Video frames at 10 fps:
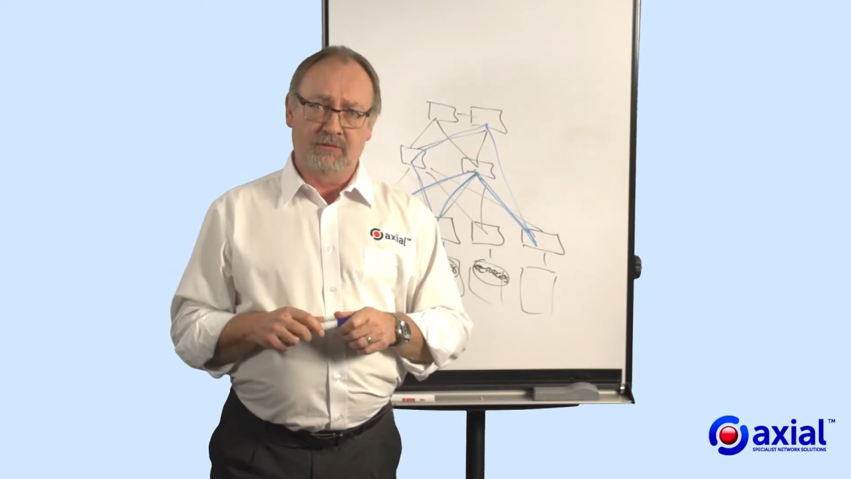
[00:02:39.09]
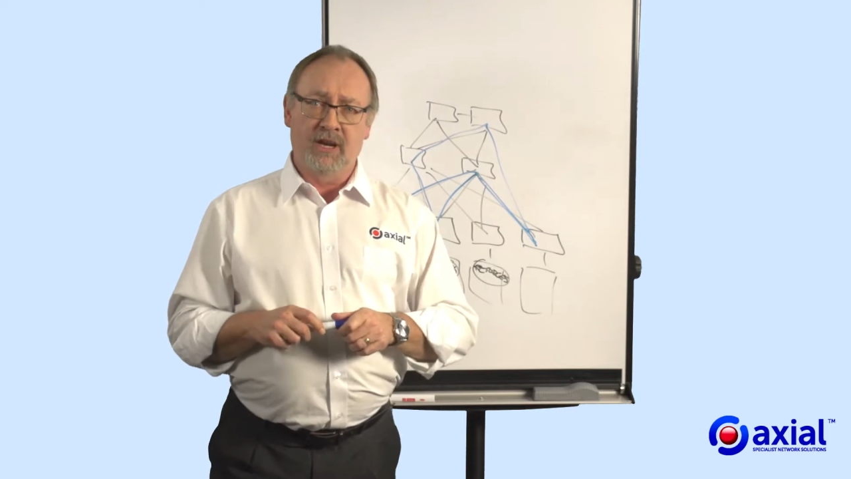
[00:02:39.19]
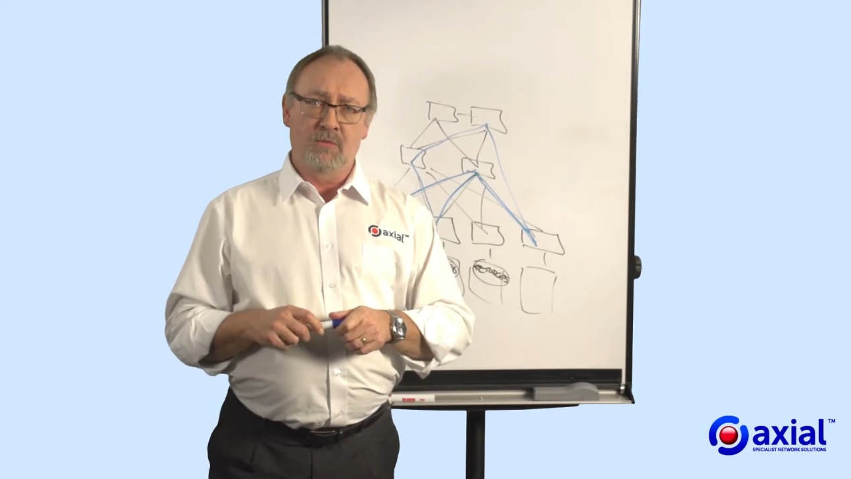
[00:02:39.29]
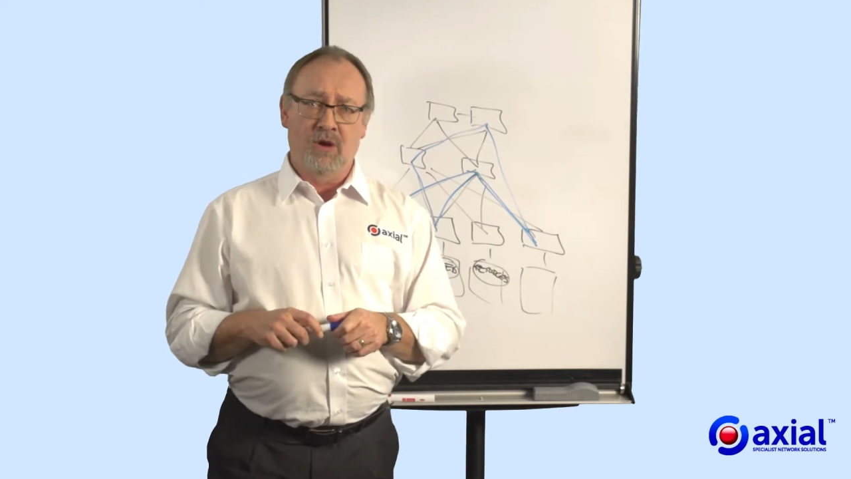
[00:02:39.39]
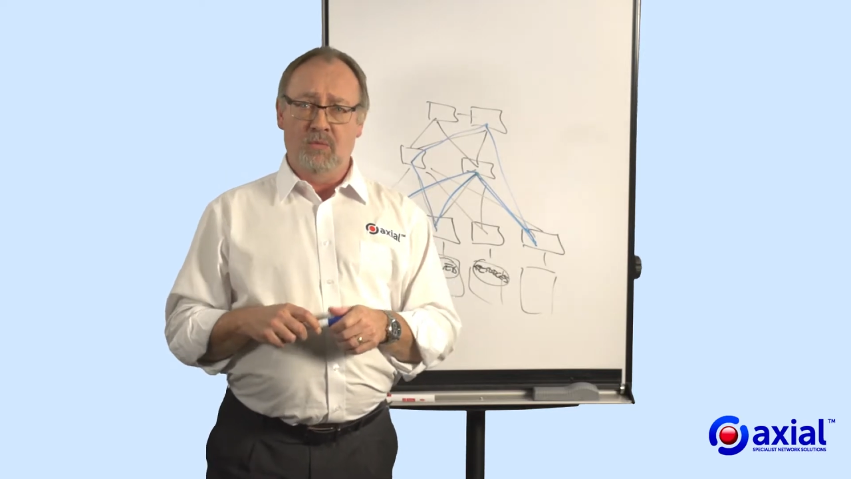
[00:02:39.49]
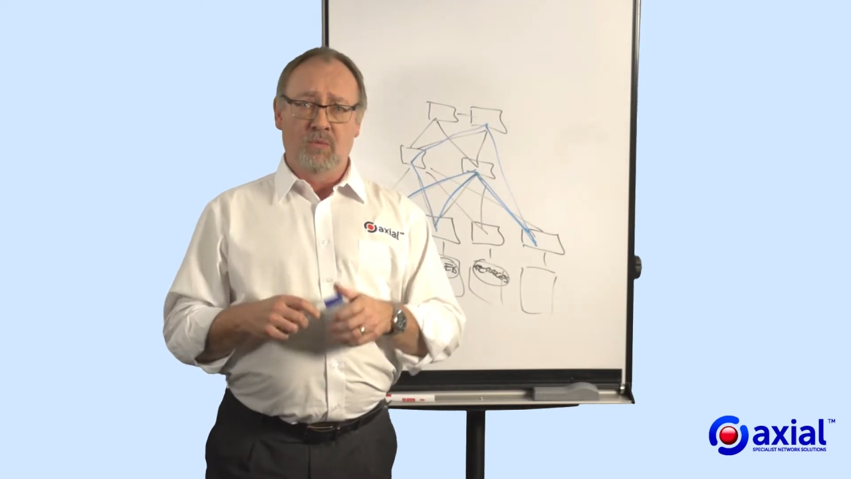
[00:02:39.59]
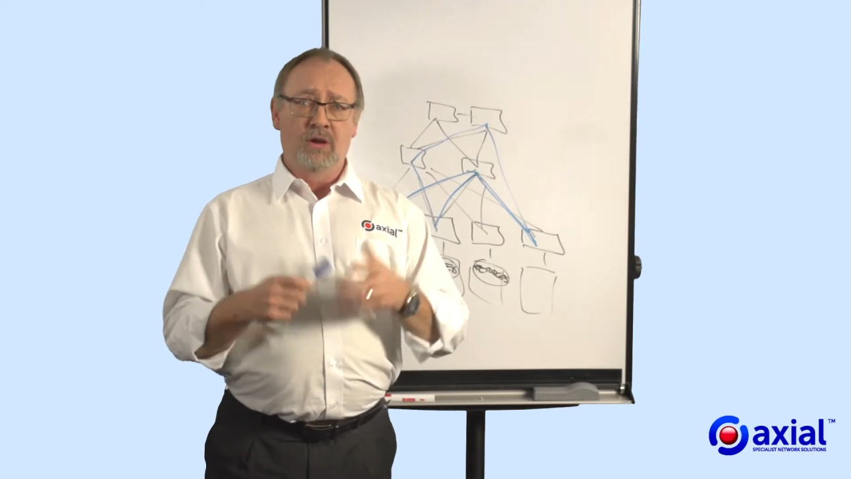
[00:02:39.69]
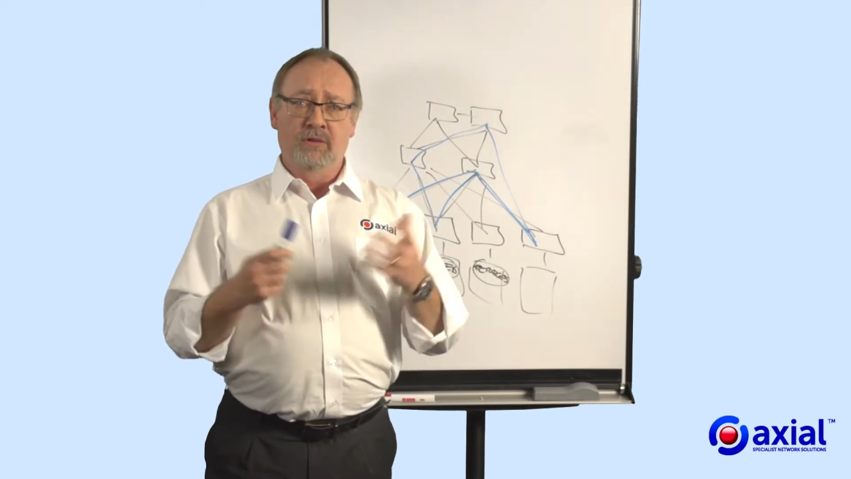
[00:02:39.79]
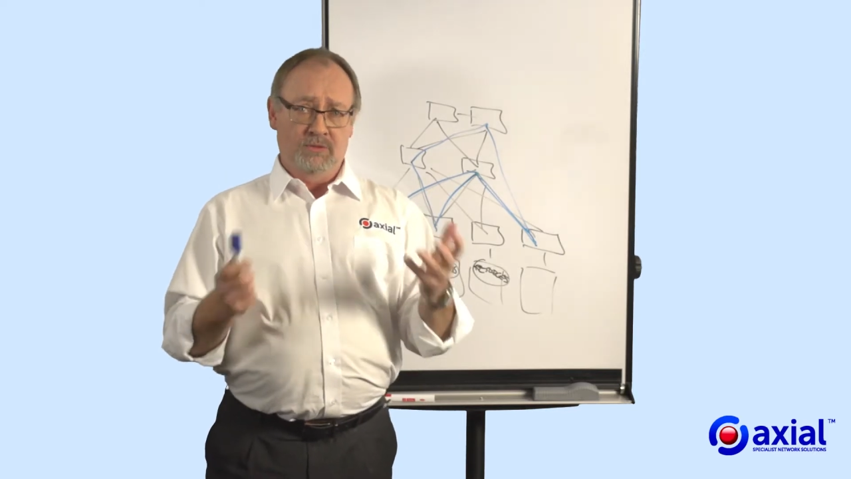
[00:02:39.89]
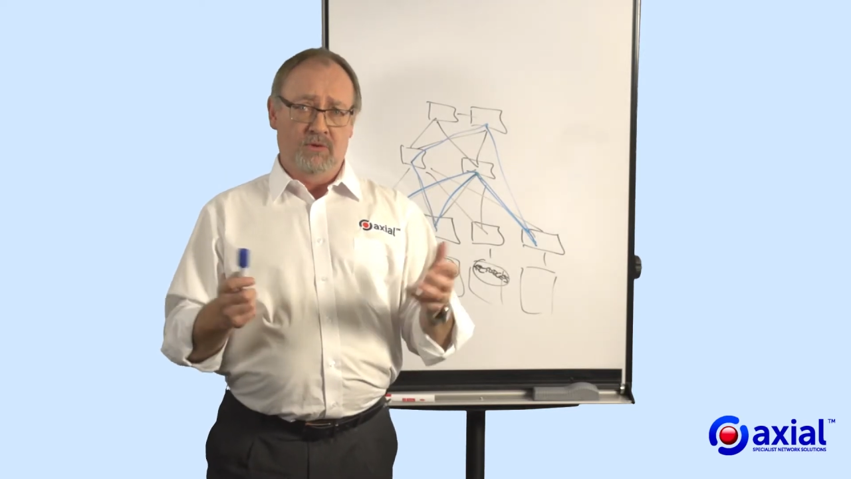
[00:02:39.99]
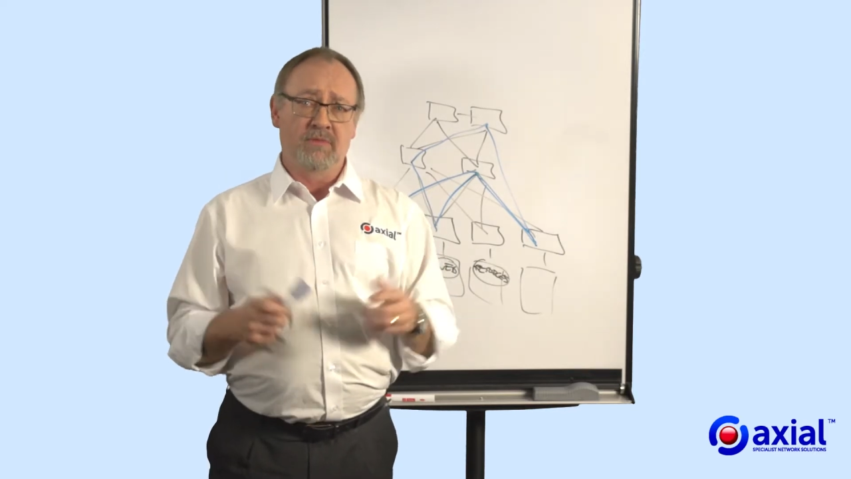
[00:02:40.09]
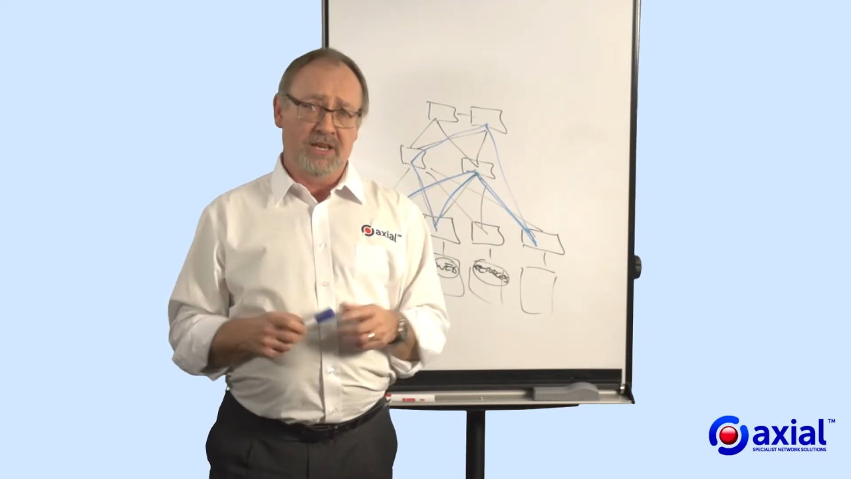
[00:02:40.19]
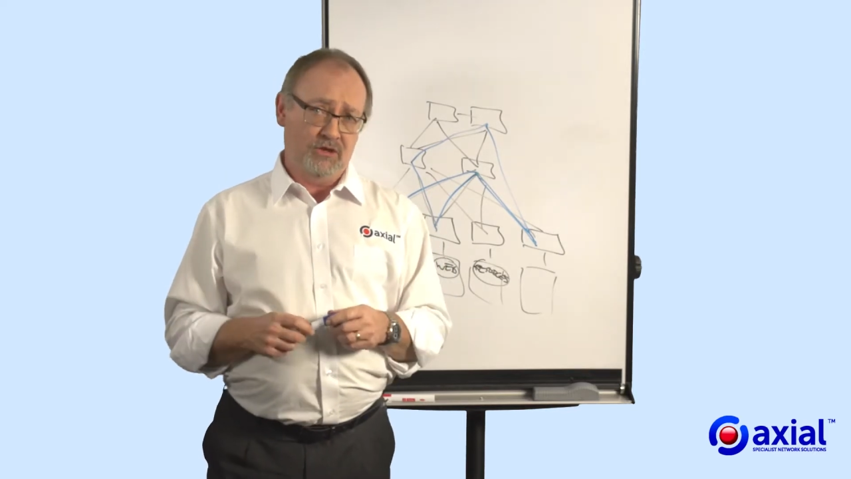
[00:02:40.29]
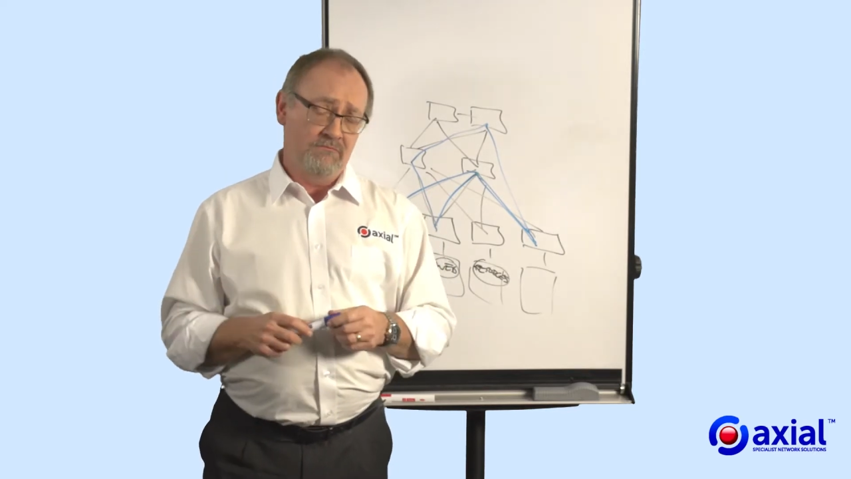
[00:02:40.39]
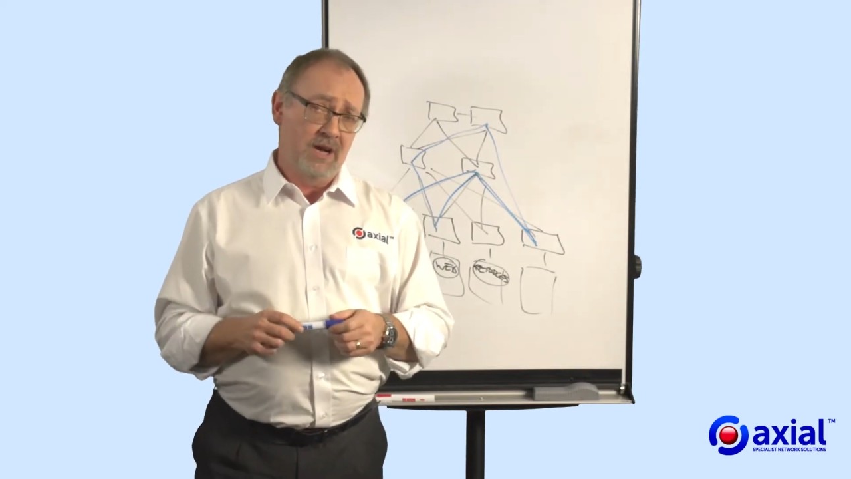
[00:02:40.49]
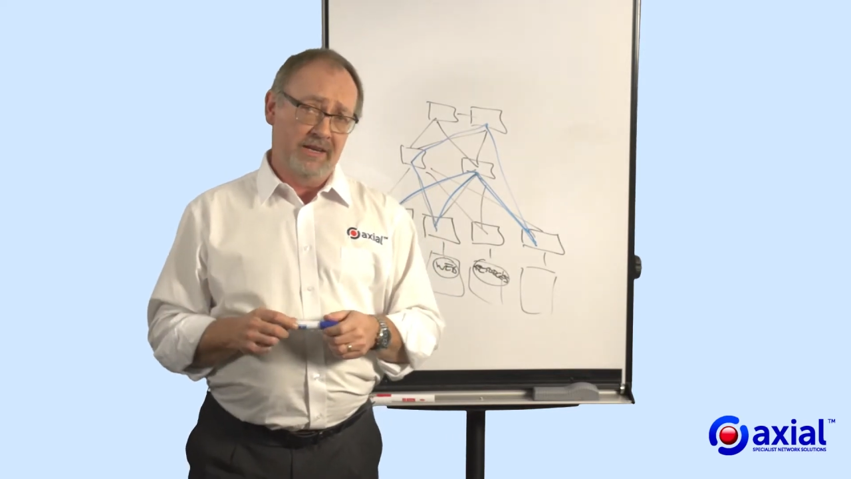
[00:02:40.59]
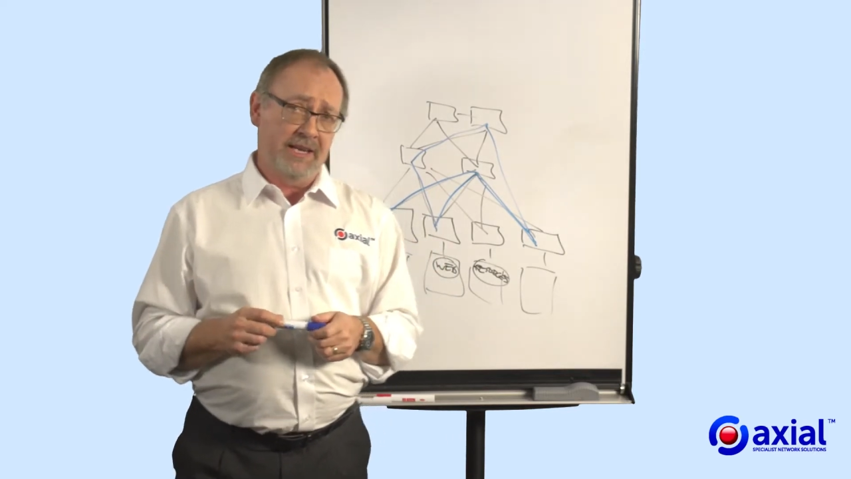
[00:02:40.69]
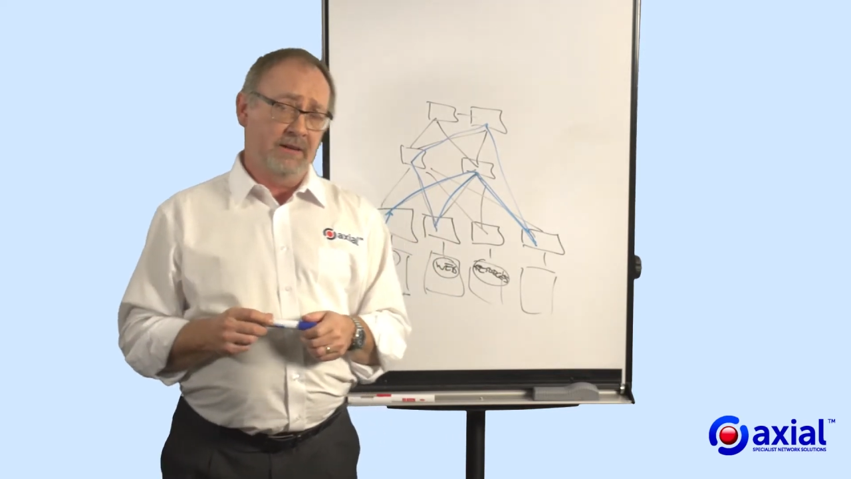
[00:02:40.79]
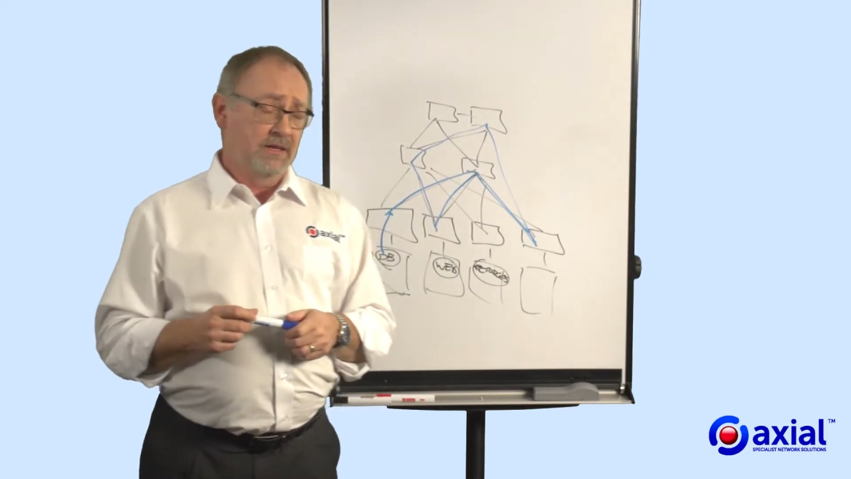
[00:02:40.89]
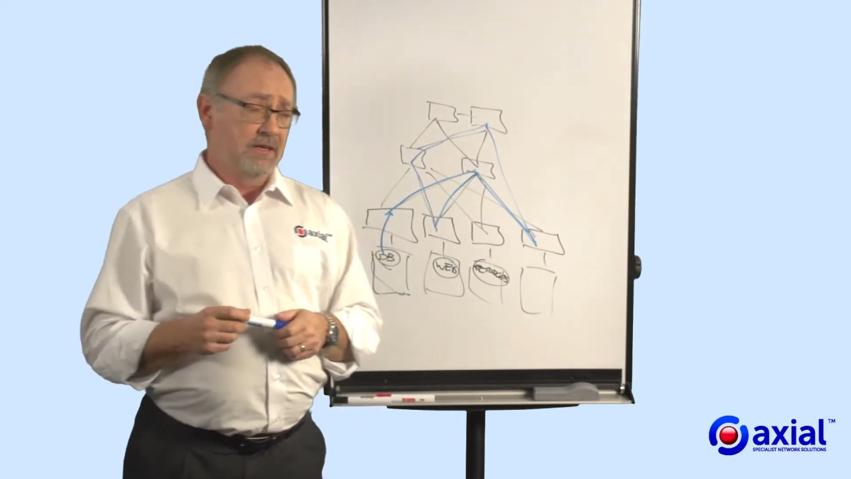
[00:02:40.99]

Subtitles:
great wide world is what makes you money.